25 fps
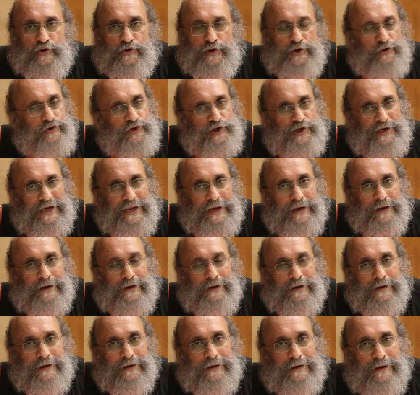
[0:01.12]
to NewsClick.
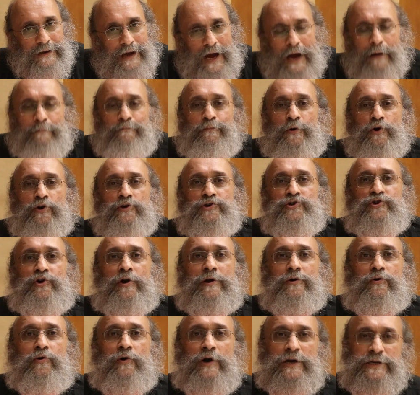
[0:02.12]
I'm
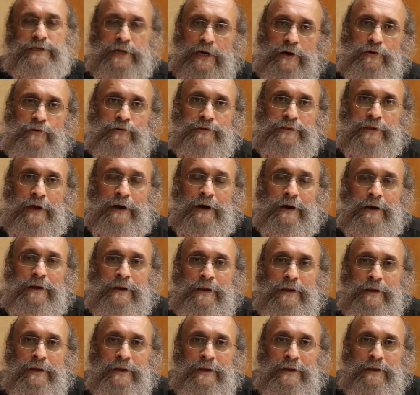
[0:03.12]
Paranjoy Guha Thakurta.
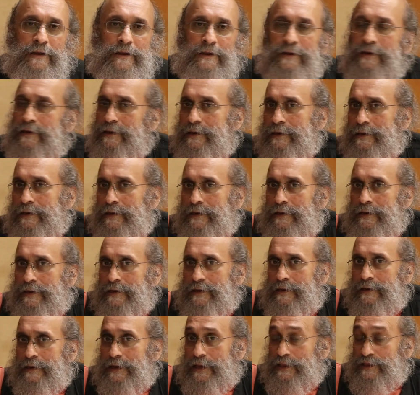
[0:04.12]

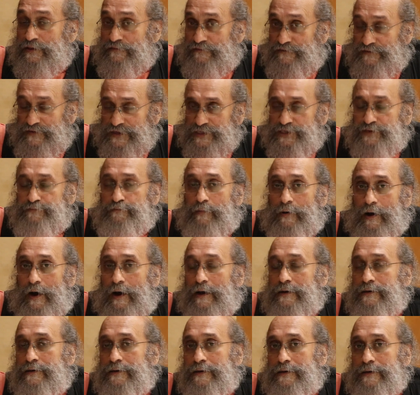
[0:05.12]
In the first
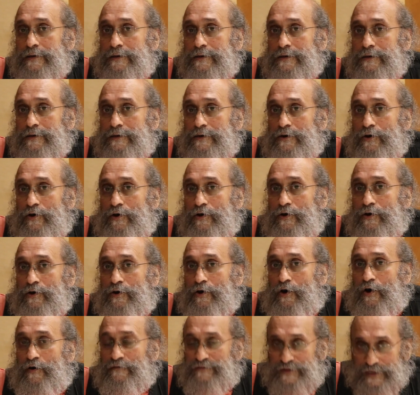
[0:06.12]
part
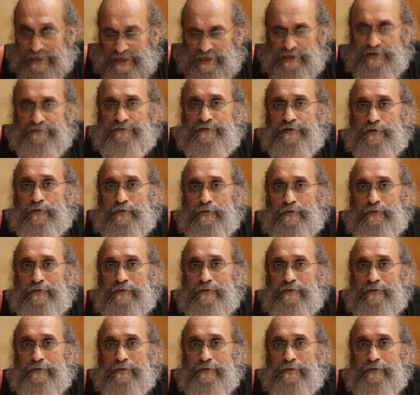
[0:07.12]
of the interview